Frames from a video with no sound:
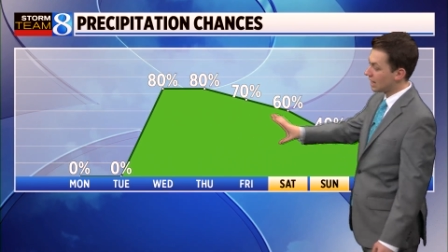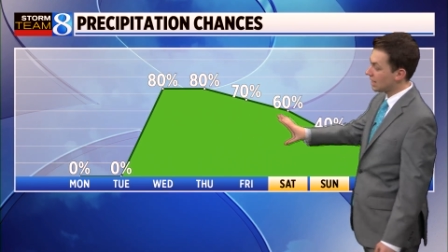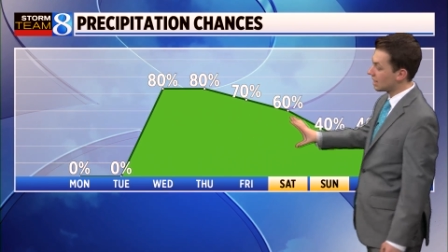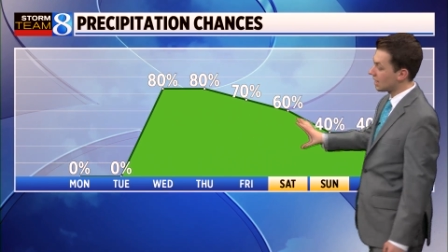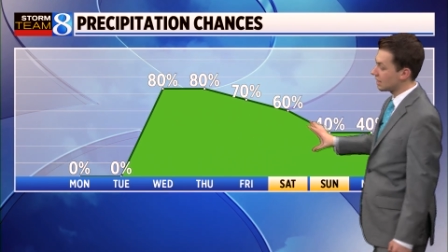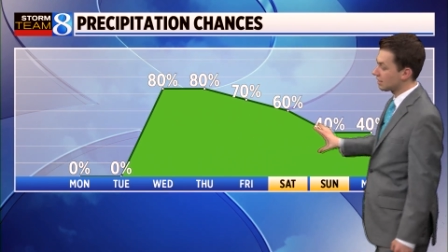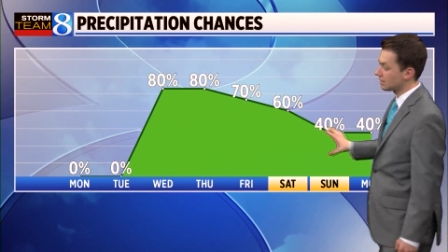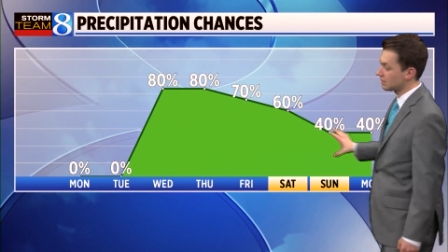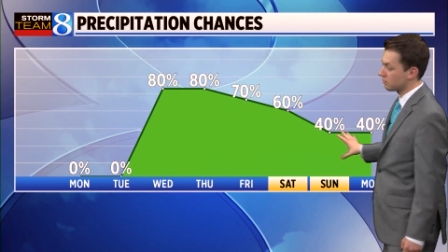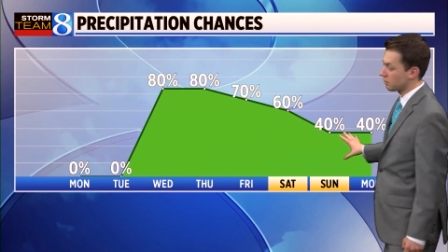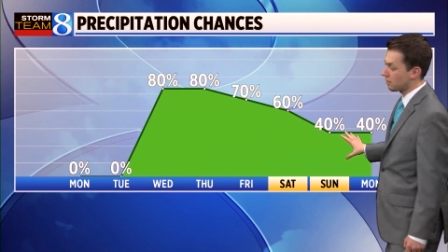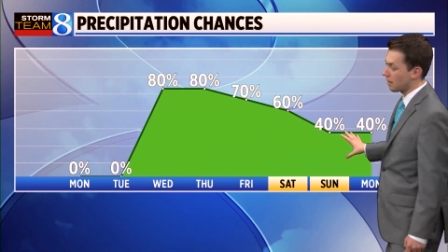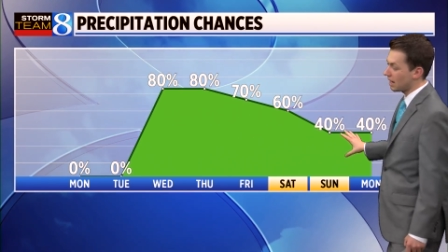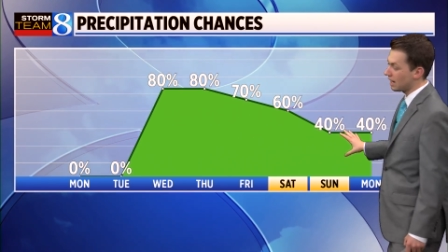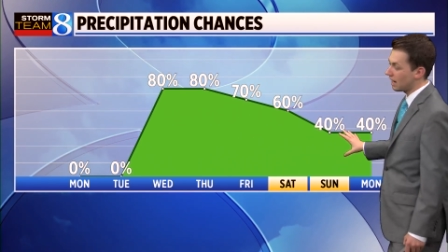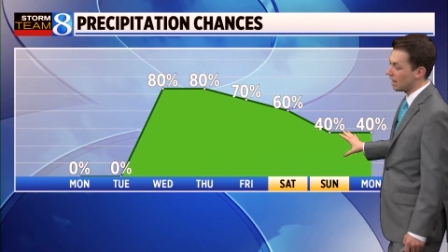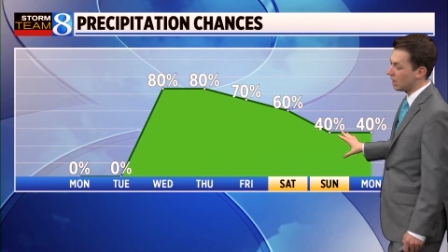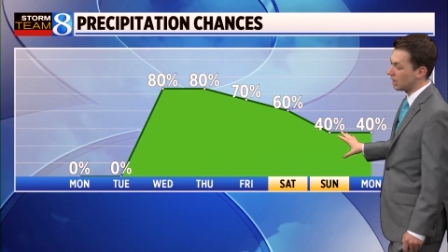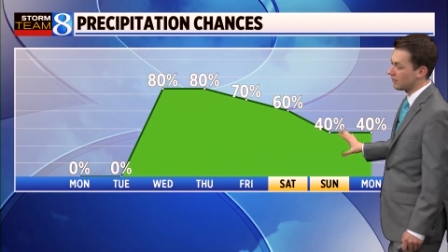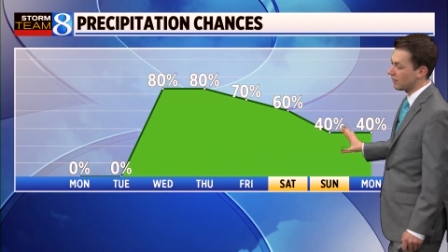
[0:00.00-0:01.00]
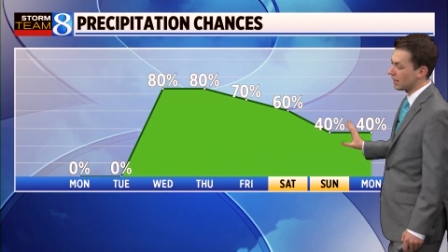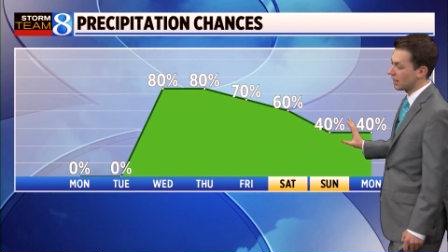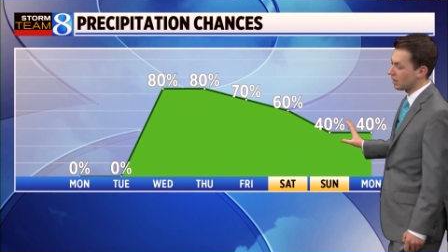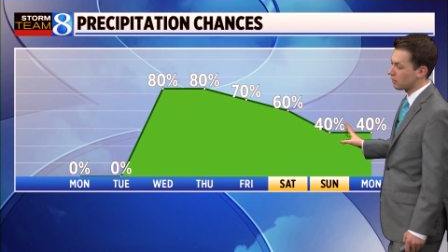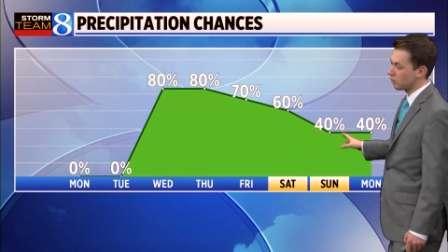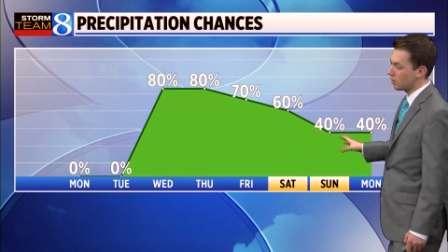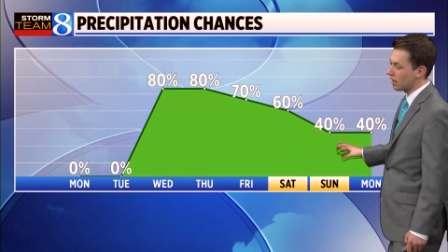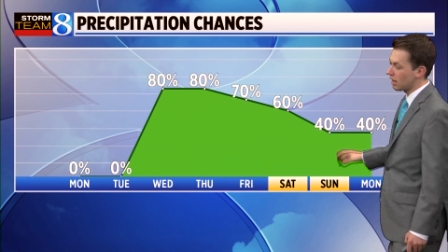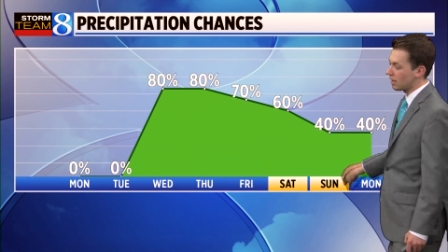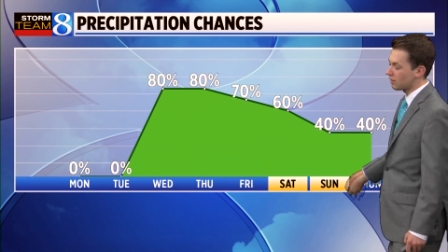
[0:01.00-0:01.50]
and they remain elevated
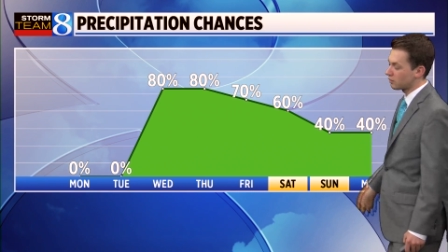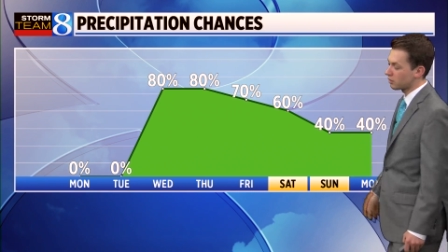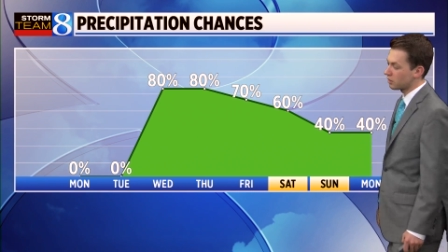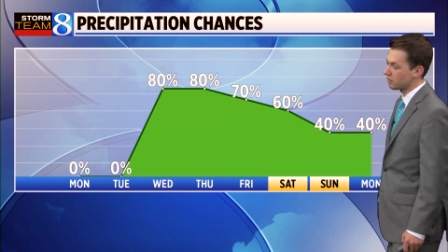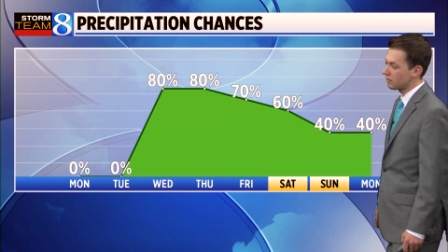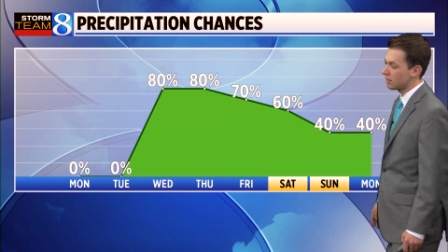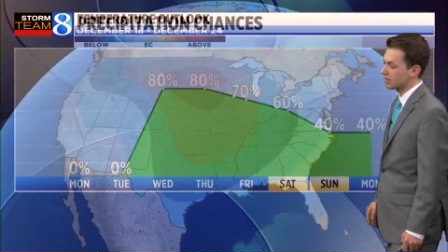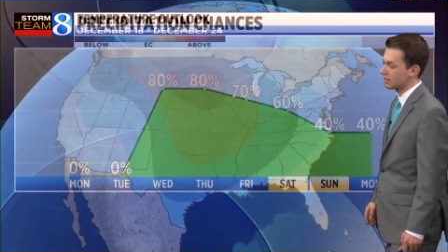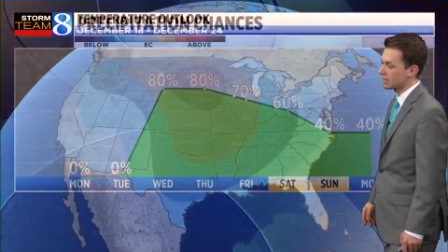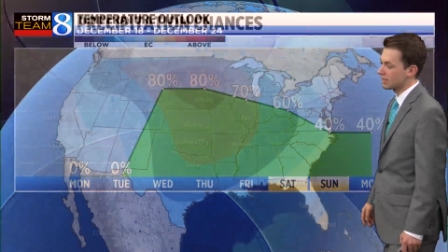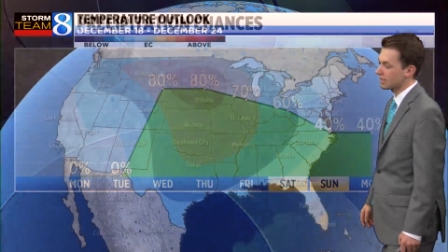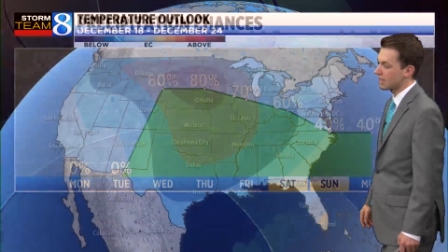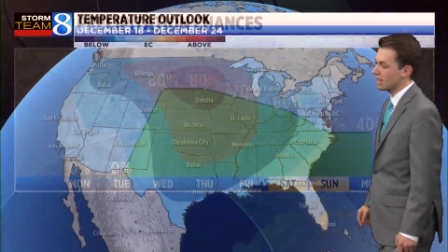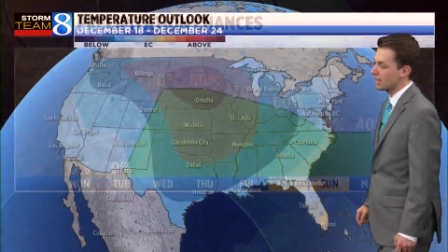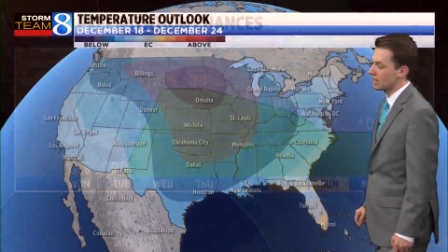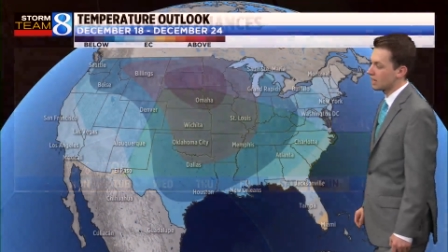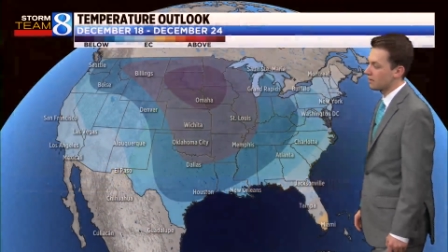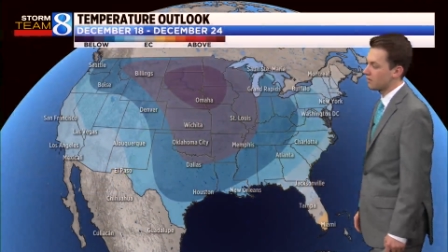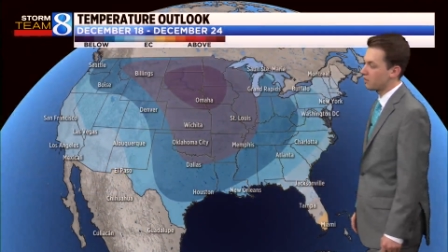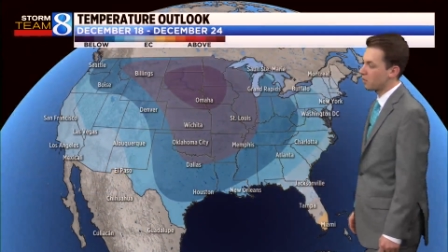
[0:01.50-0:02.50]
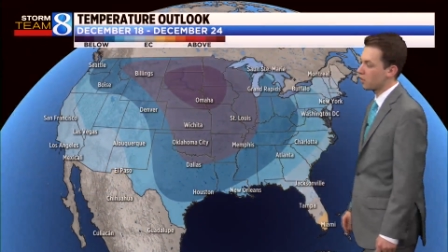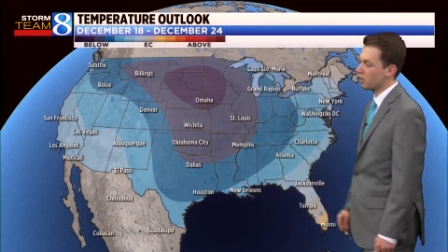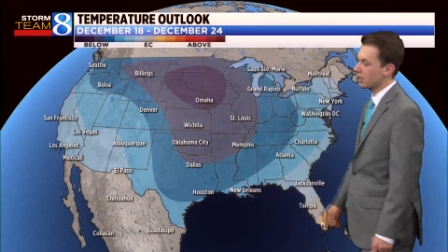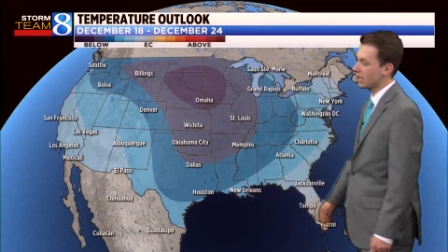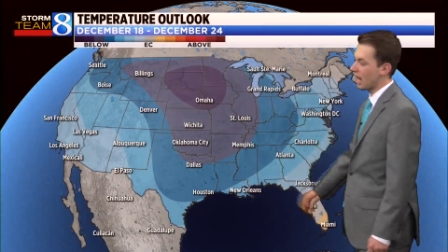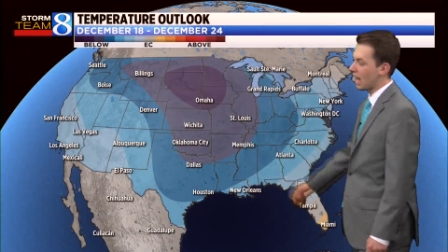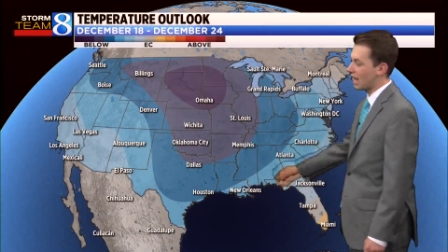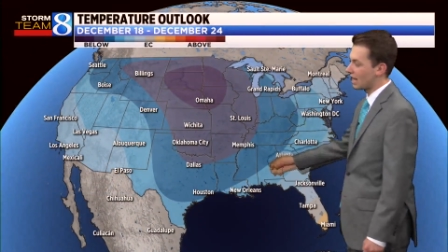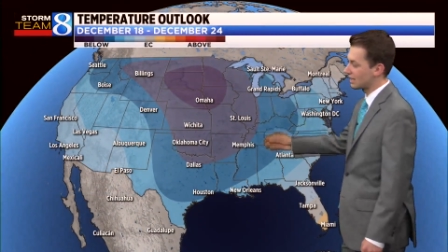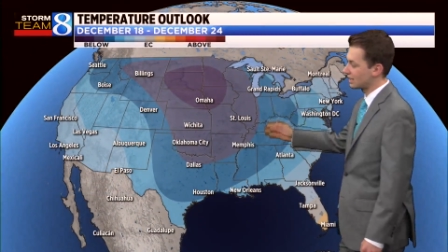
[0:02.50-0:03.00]
right on through the rest of the 8-day
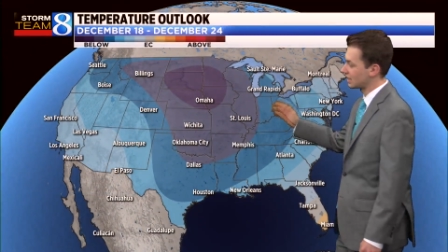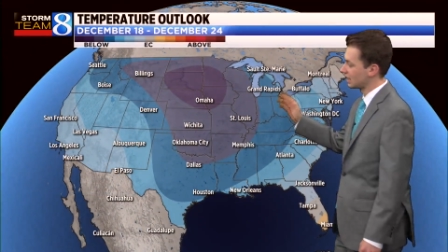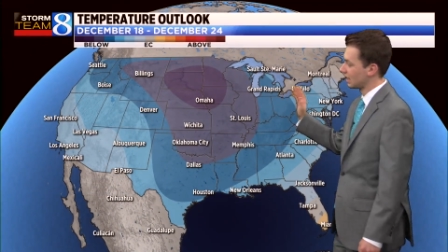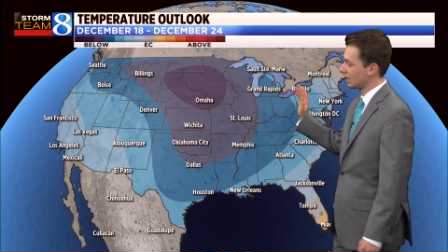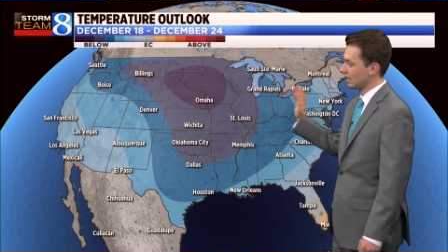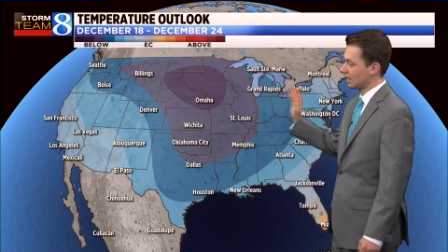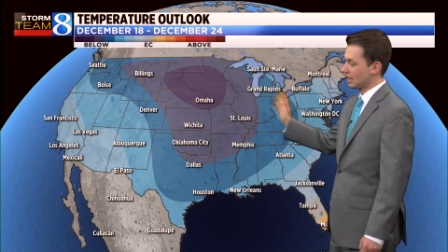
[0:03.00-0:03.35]
forecast.